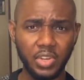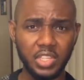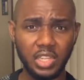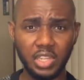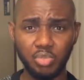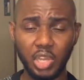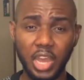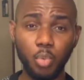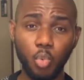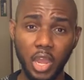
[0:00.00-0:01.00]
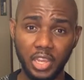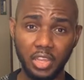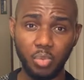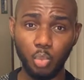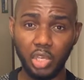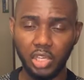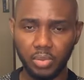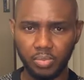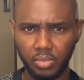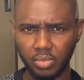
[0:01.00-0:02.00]
legs are getting weak.
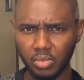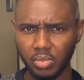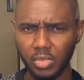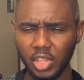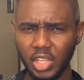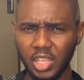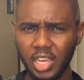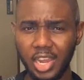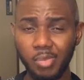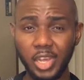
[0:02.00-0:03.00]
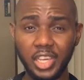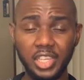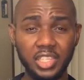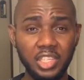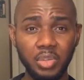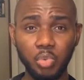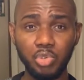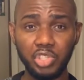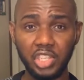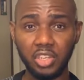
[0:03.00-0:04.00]
And I'm like, is he in a
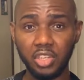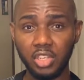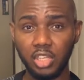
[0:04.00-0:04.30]
wheelchair?